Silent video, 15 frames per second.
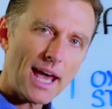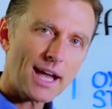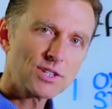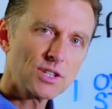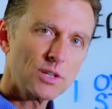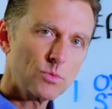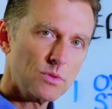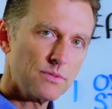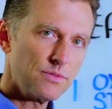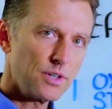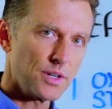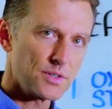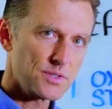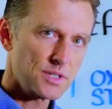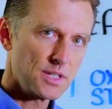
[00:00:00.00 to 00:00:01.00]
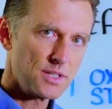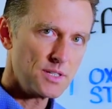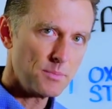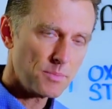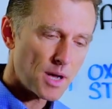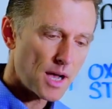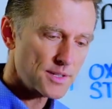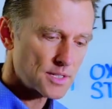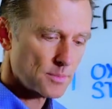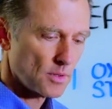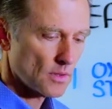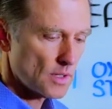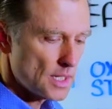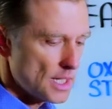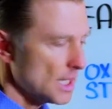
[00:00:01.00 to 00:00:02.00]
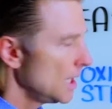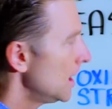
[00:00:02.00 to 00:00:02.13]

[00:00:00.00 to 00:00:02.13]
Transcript: actually reversed? Is it possible?